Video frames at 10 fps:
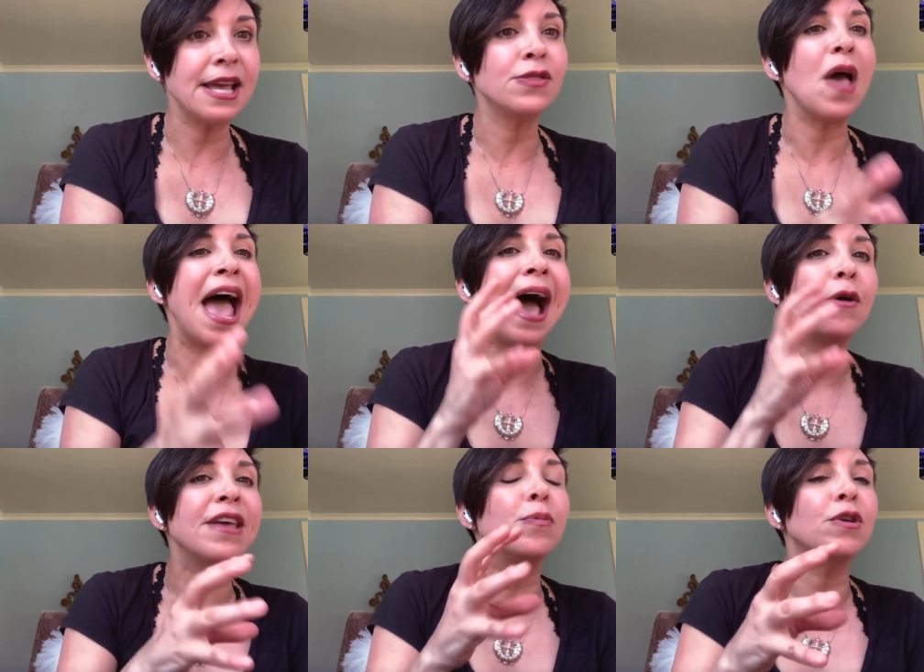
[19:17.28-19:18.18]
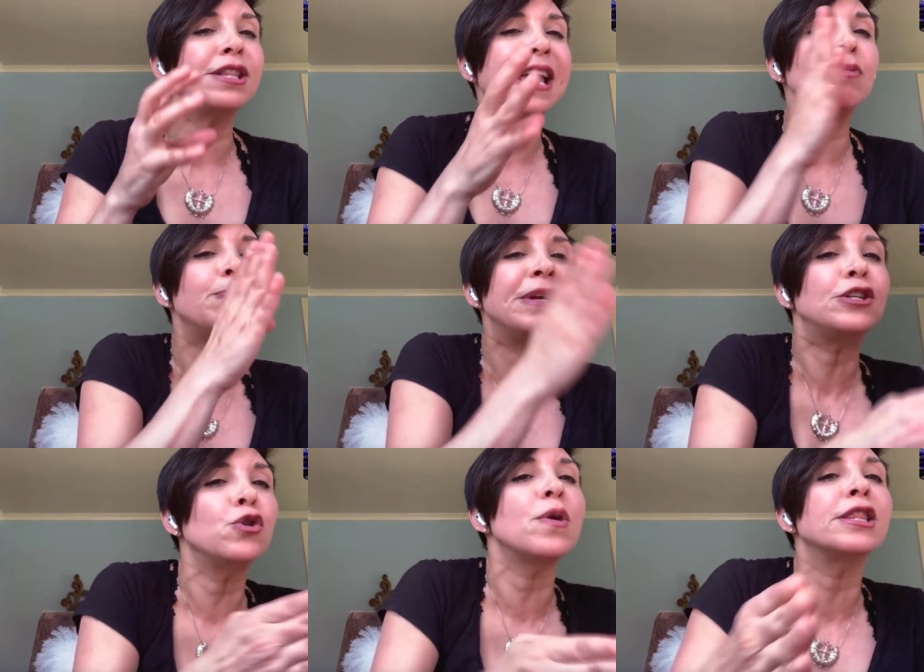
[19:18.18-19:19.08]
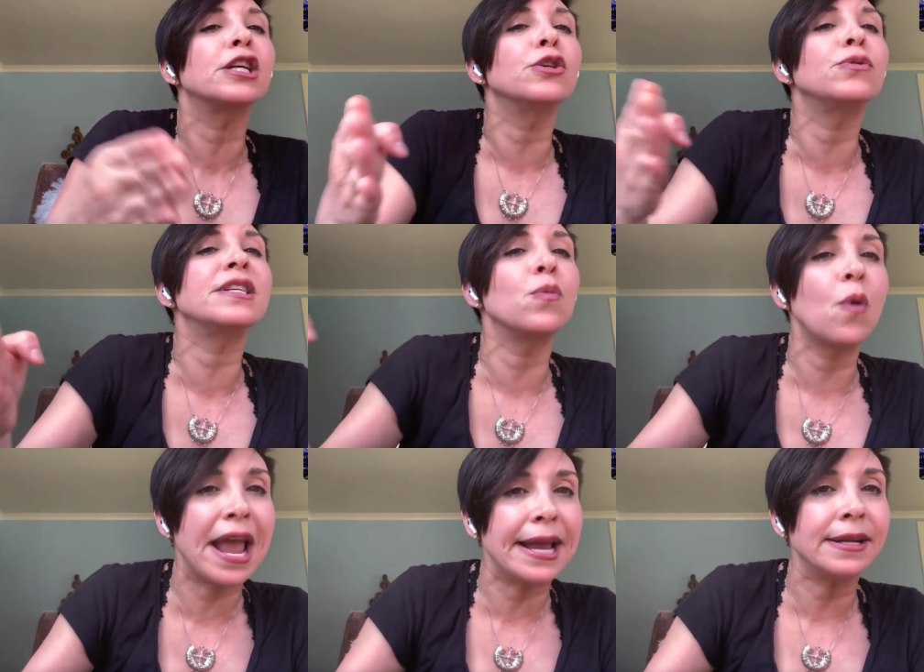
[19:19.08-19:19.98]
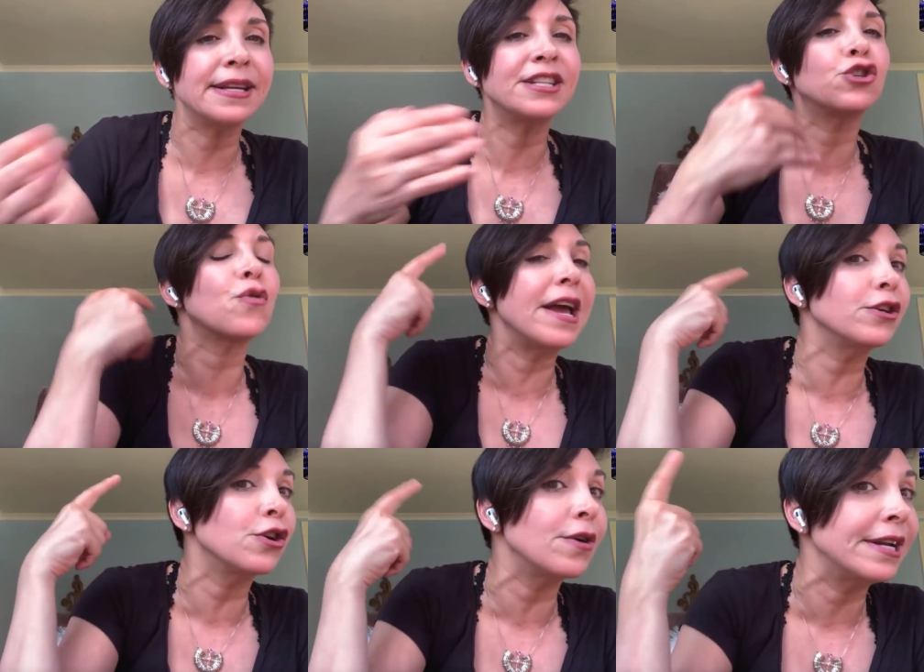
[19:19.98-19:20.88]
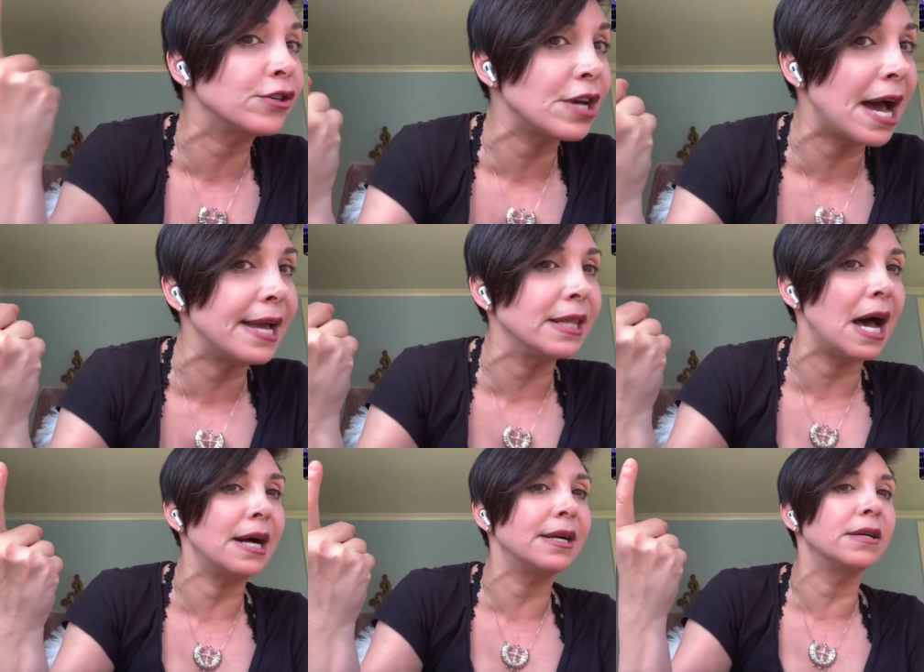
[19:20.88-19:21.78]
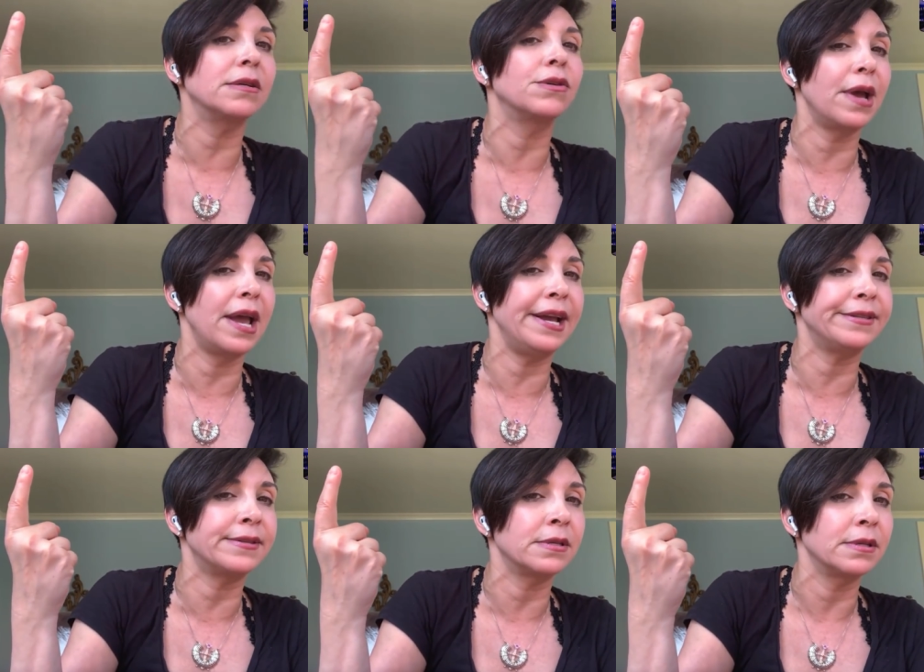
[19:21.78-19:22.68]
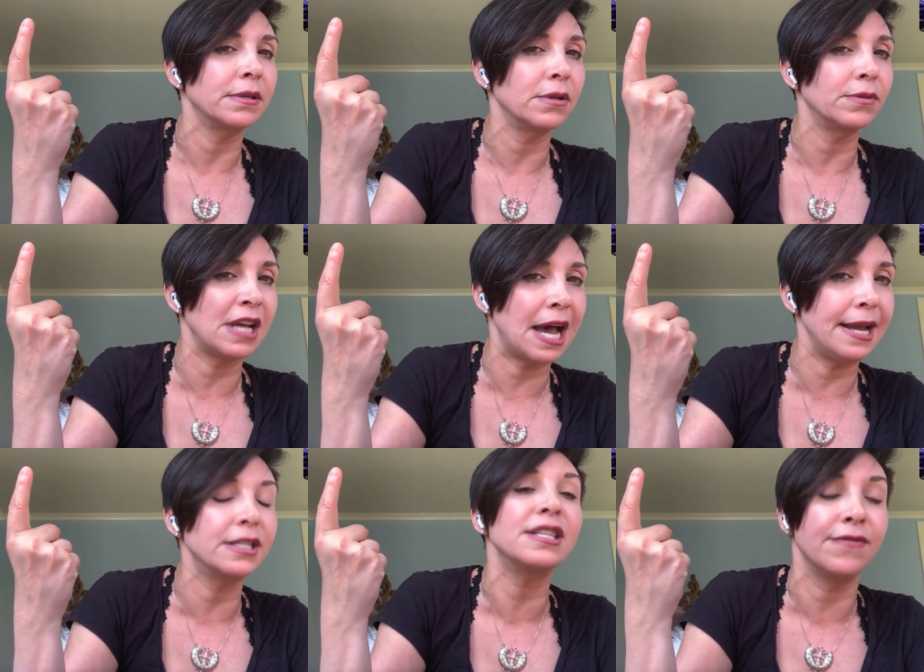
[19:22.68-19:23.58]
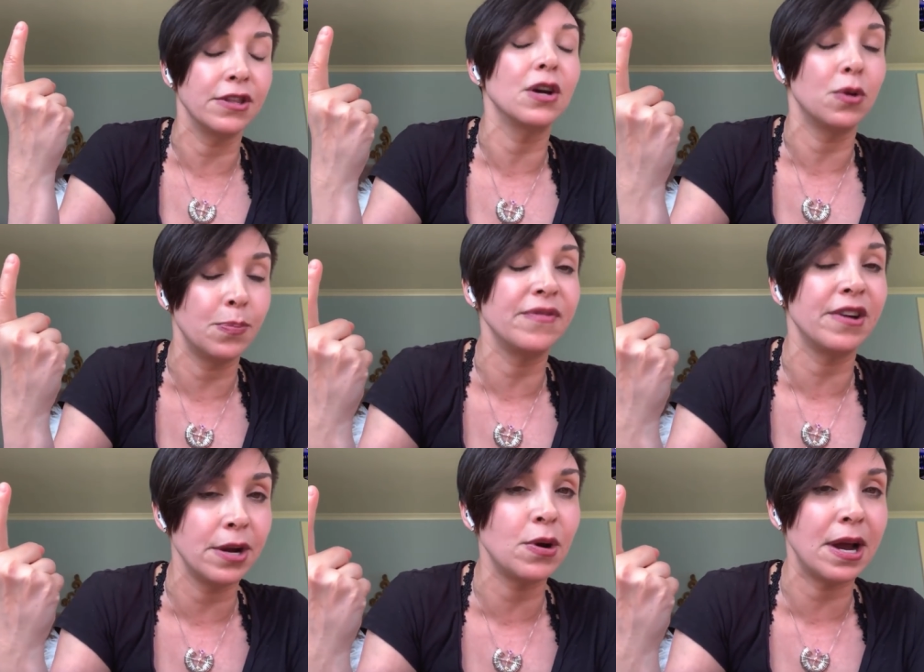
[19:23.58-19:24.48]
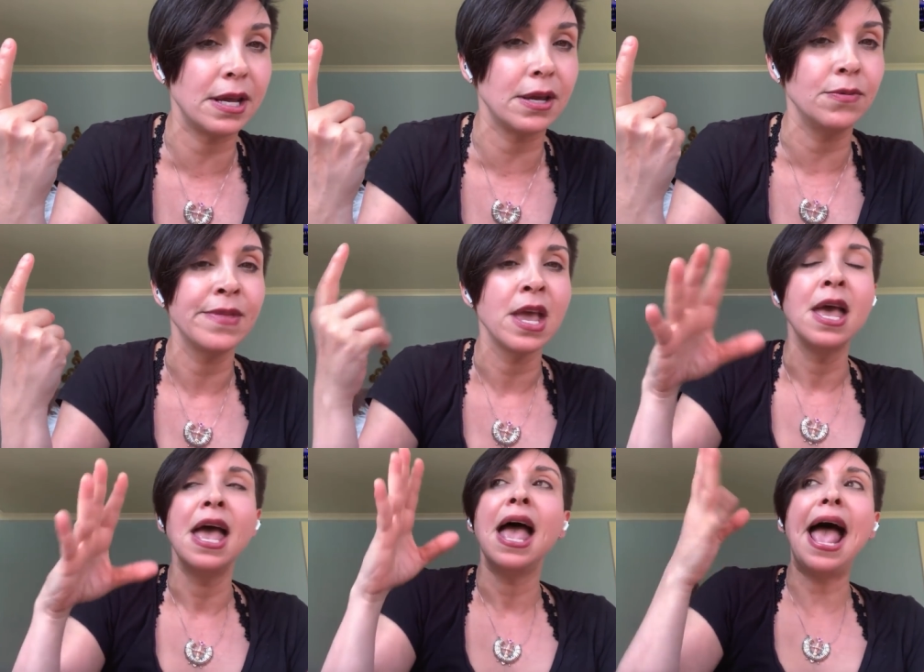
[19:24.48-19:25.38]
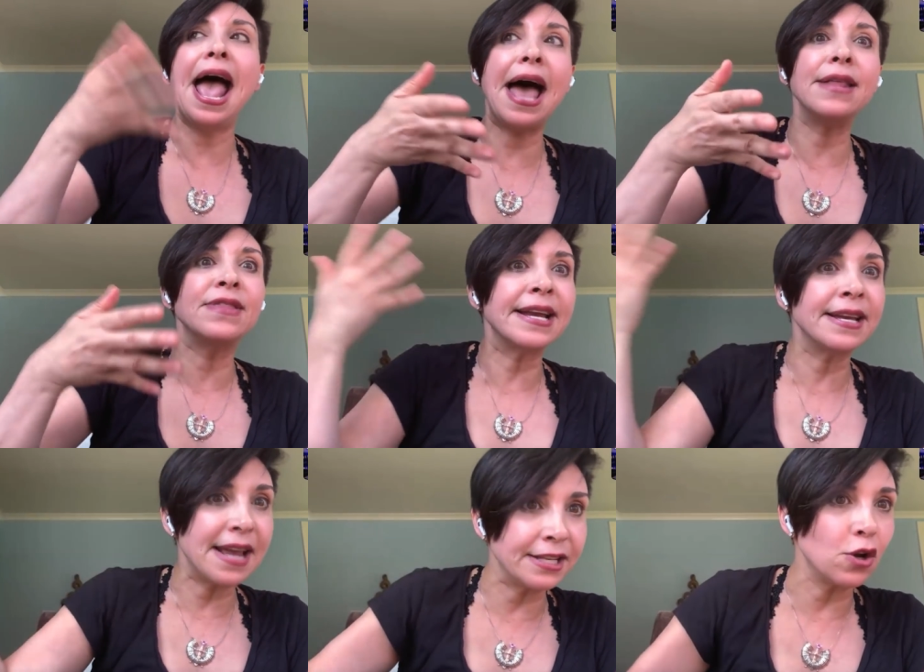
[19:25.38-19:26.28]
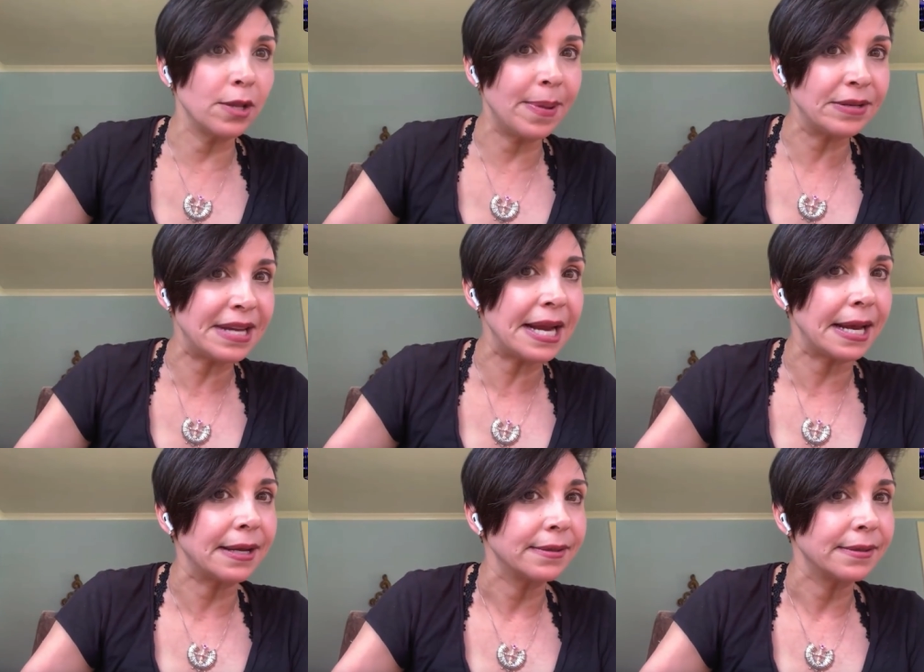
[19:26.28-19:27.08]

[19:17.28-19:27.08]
how they would they would be doing the losing weight trail your inner dialogue, who hates diets, even though would be very proud of you. And then it's all about dating.